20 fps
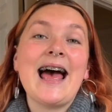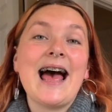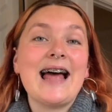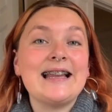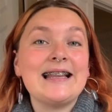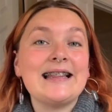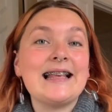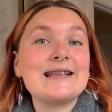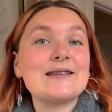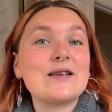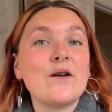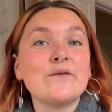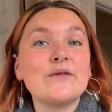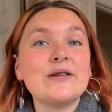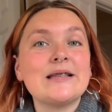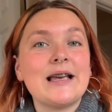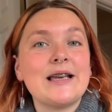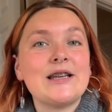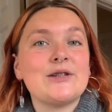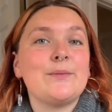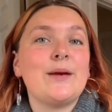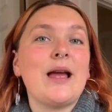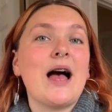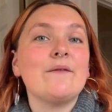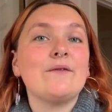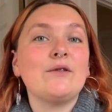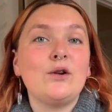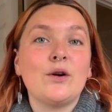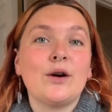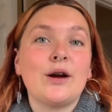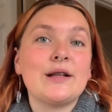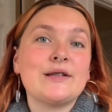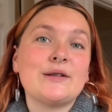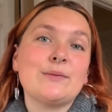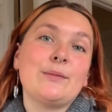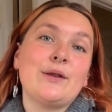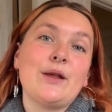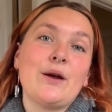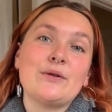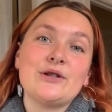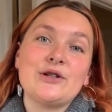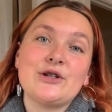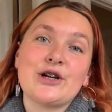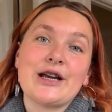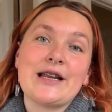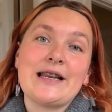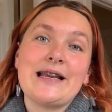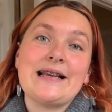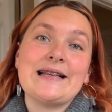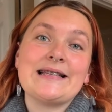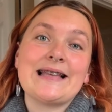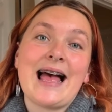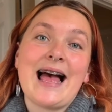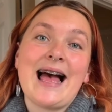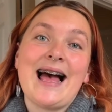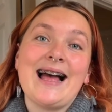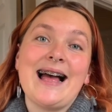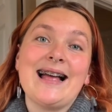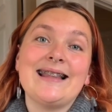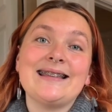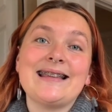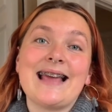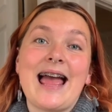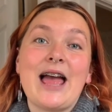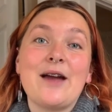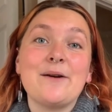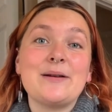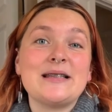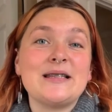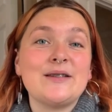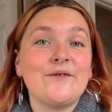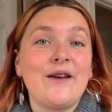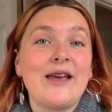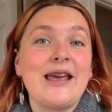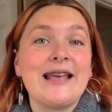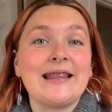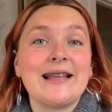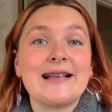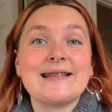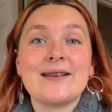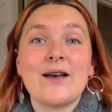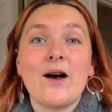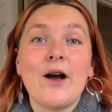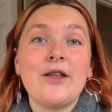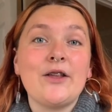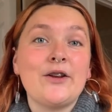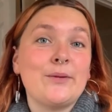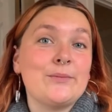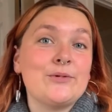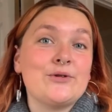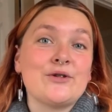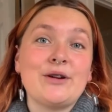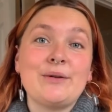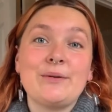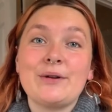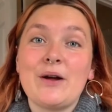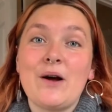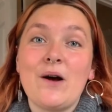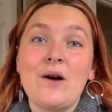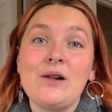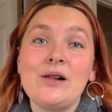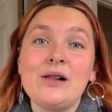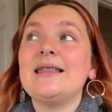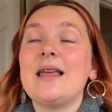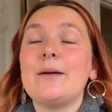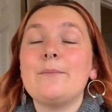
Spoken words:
And in this conversation we have a look at some of those journeys and how his faith has guided him through it all.